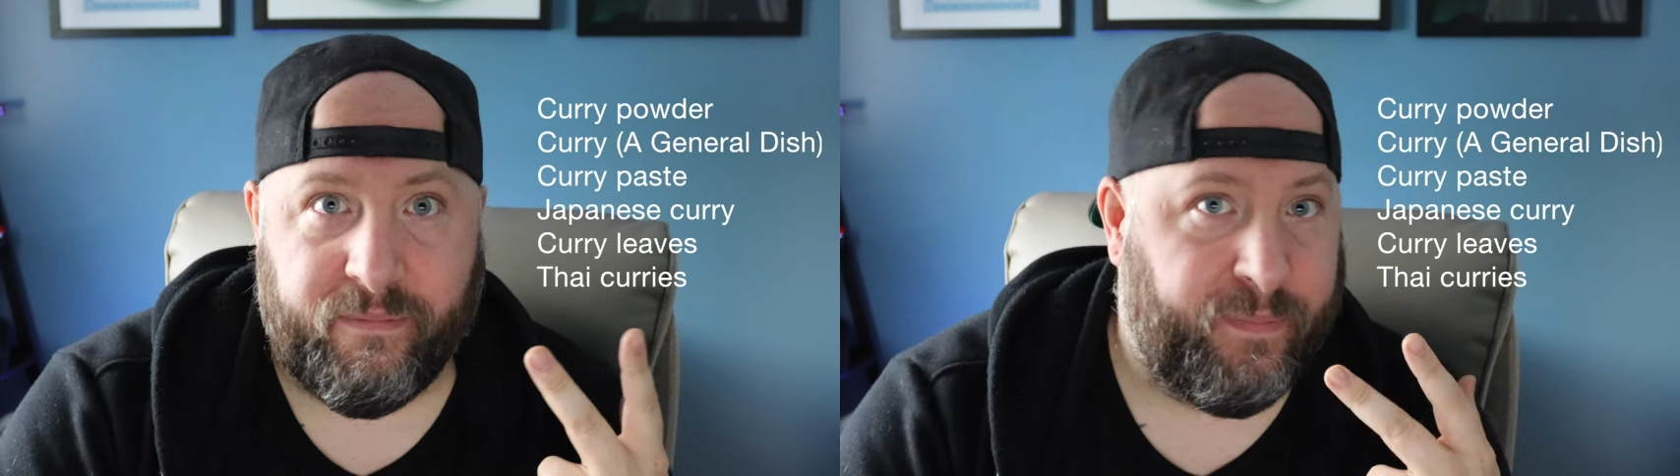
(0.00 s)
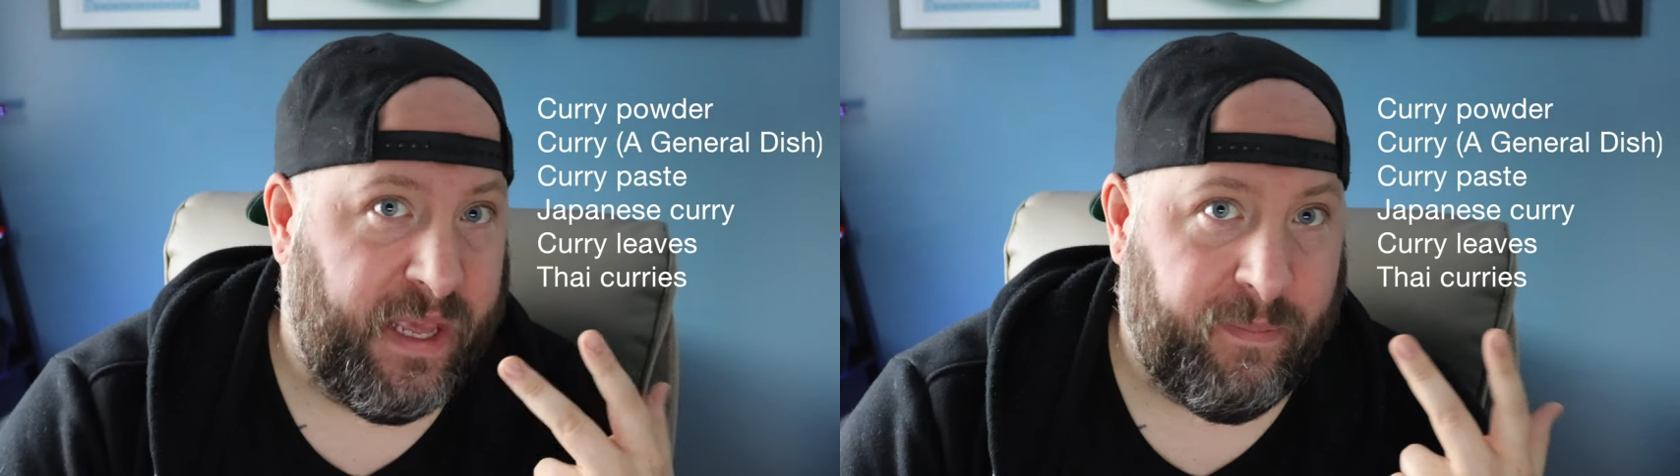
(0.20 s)

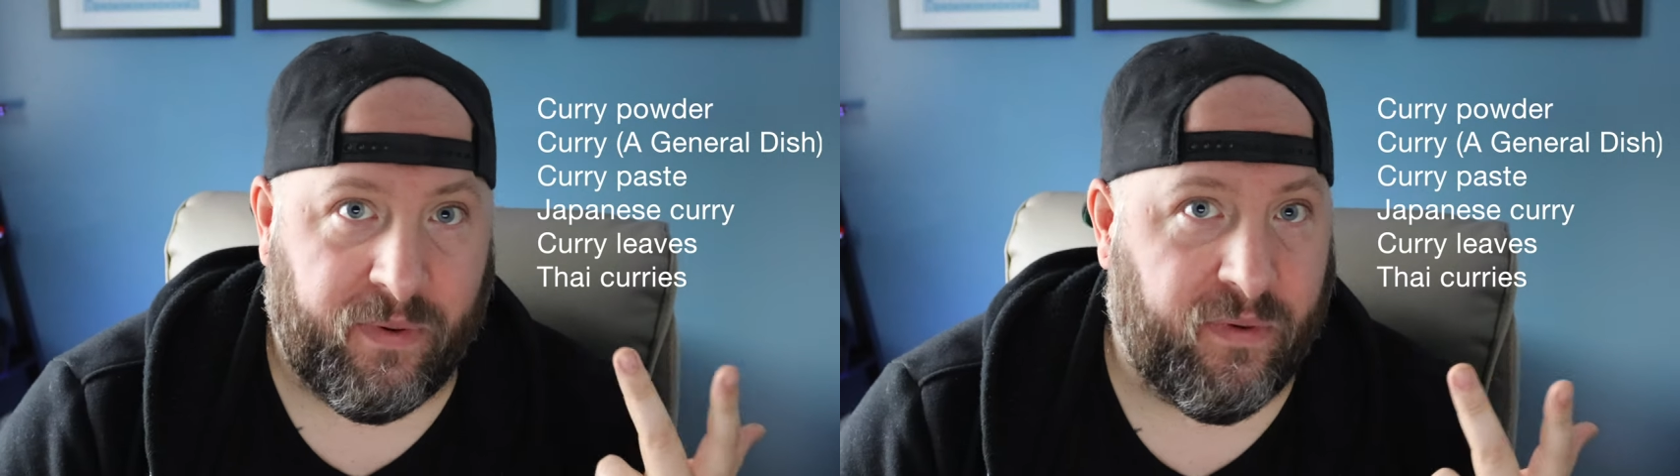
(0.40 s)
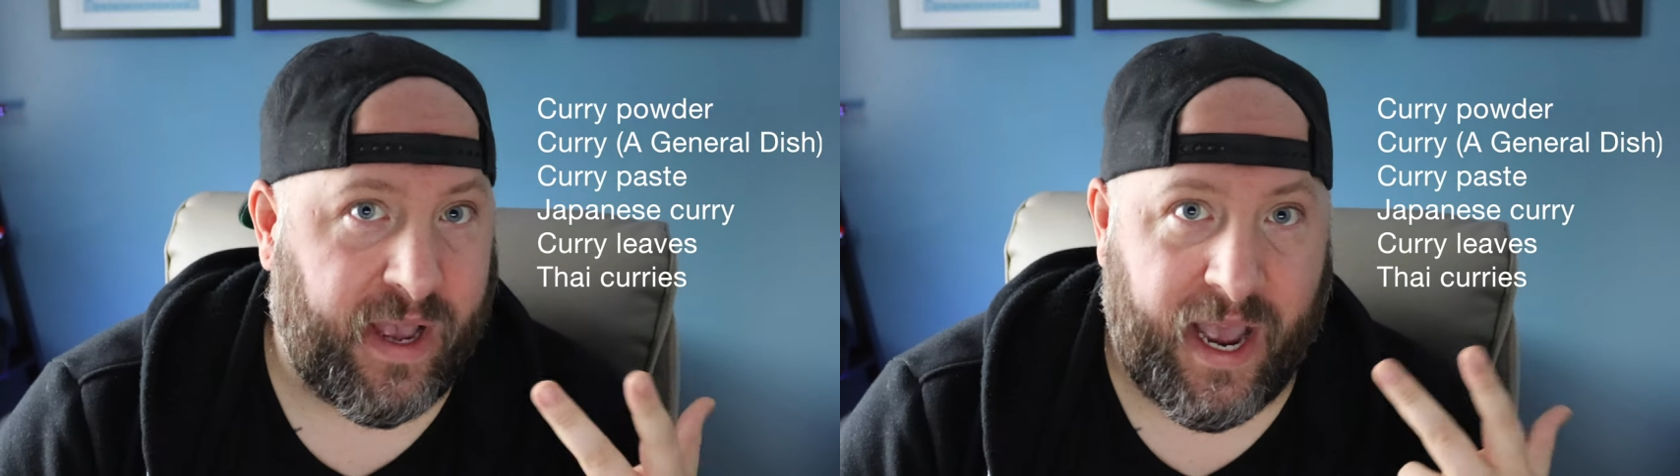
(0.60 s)

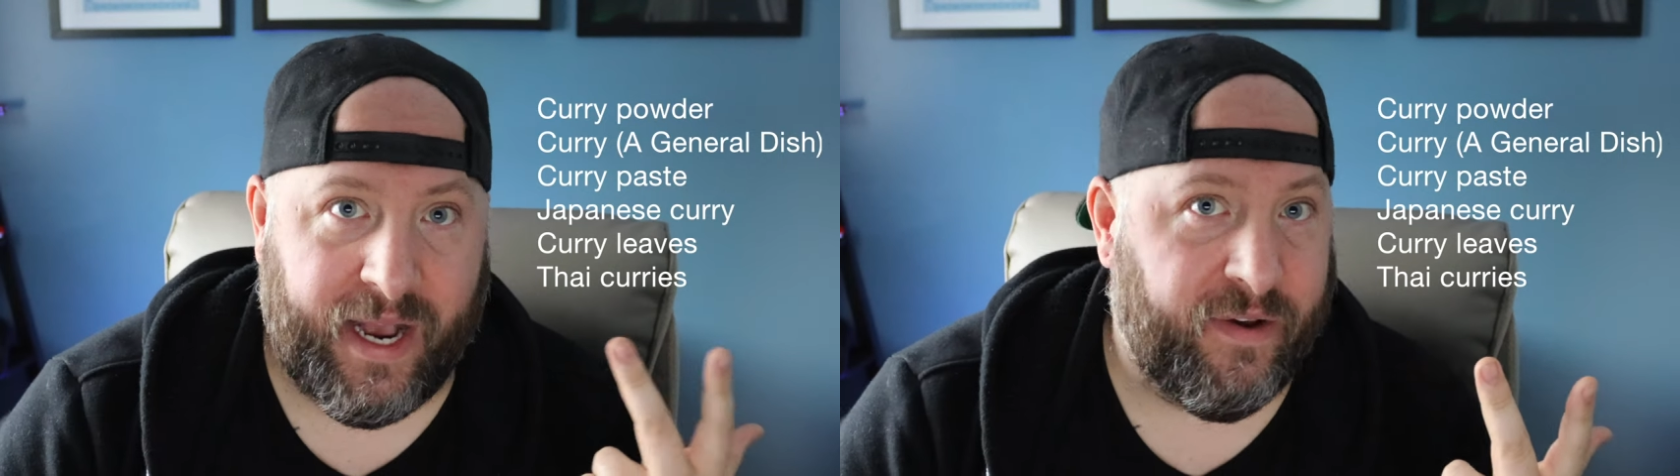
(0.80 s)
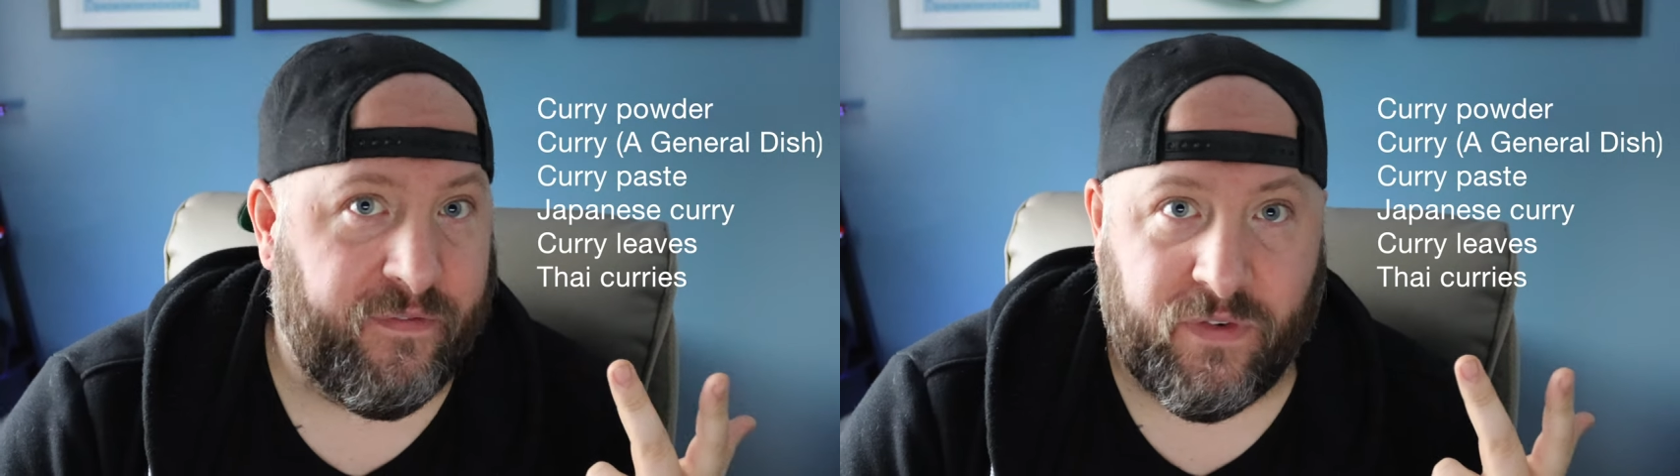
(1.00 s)
people
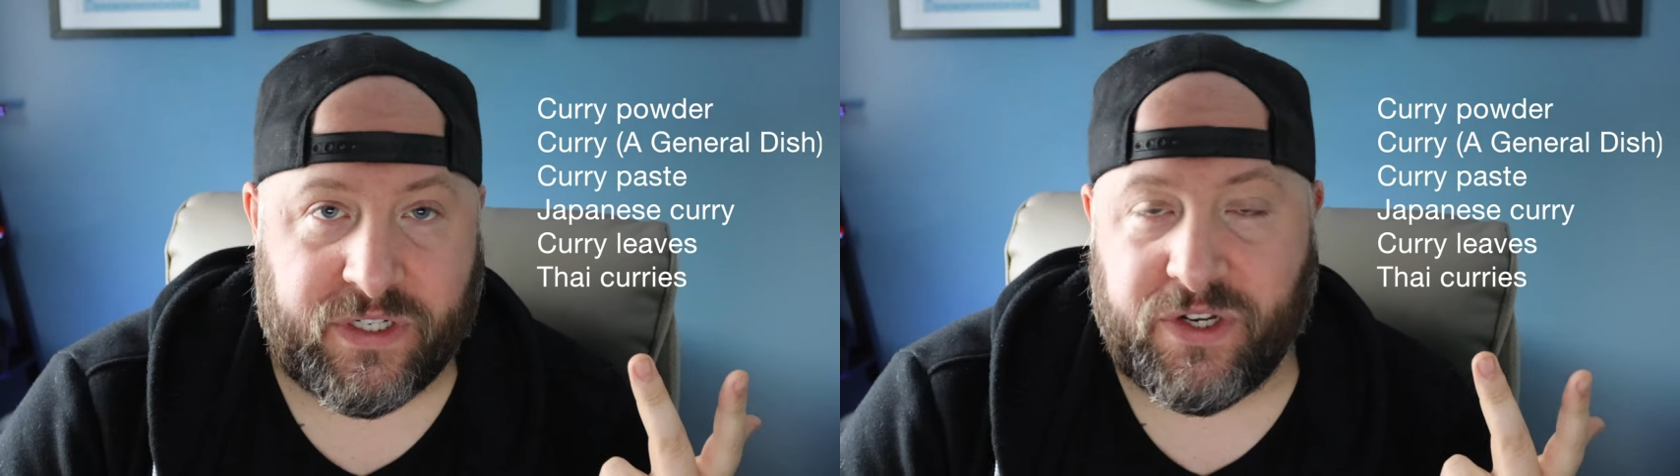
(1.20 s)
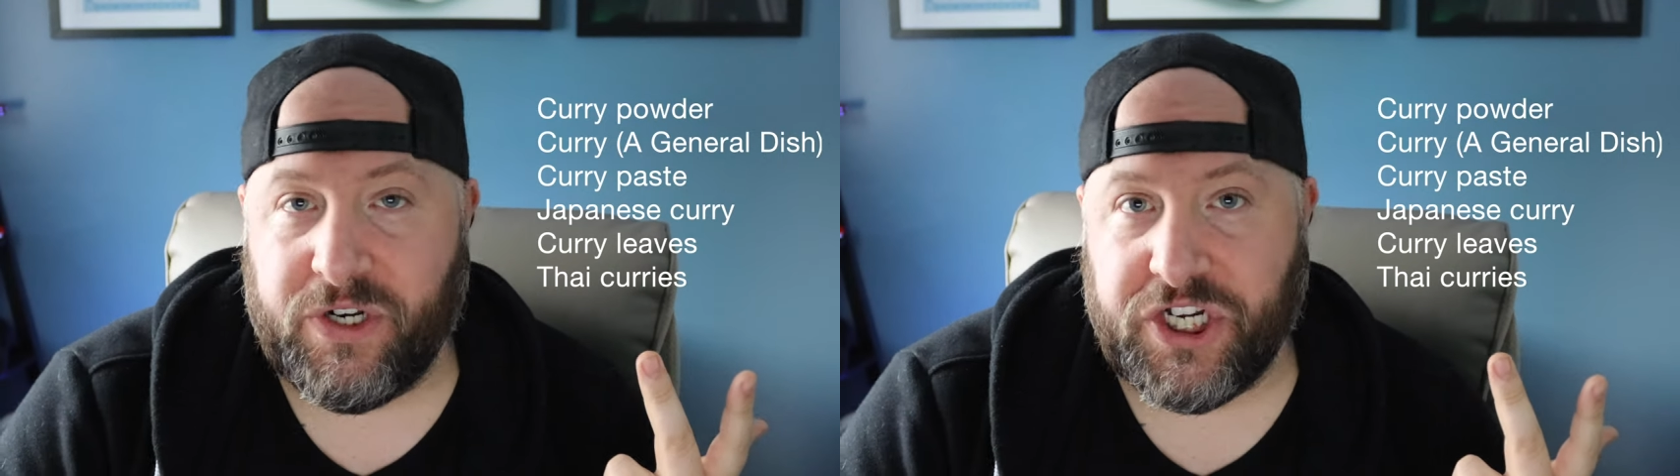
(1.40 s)
kind of
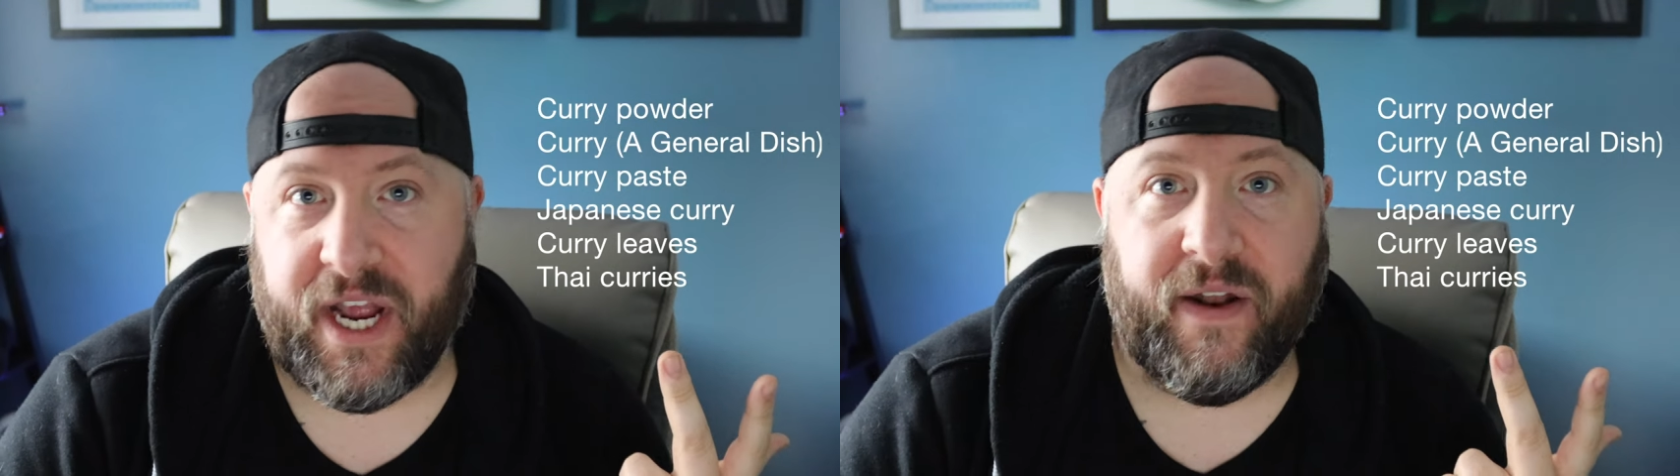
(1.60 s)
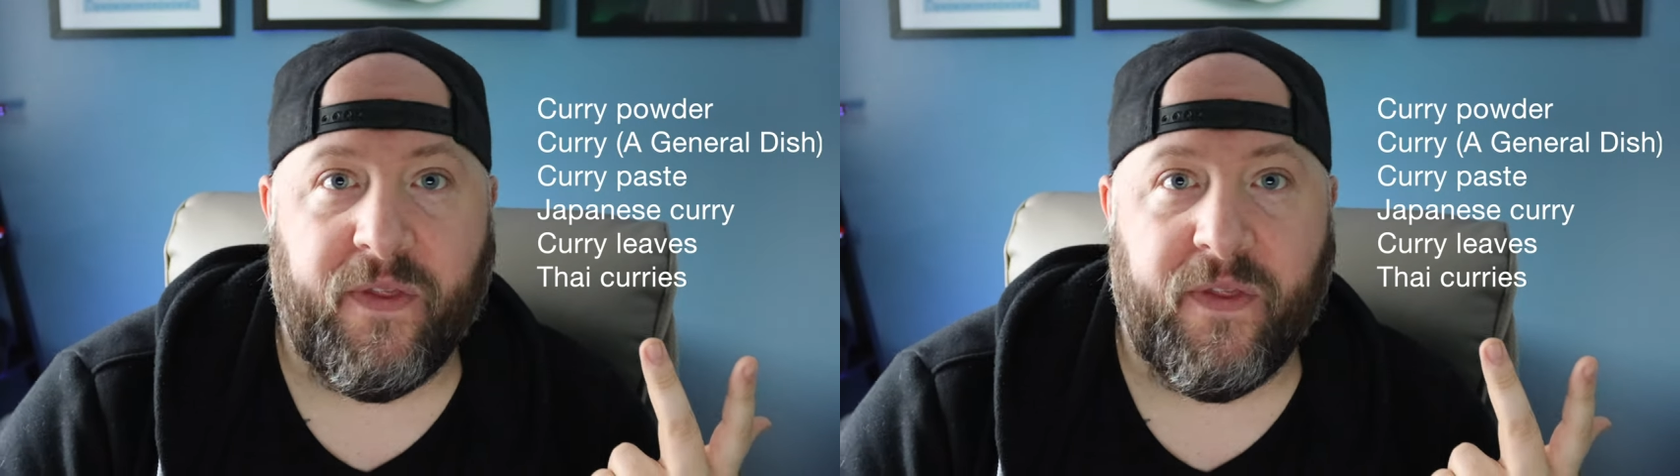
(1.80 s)
associate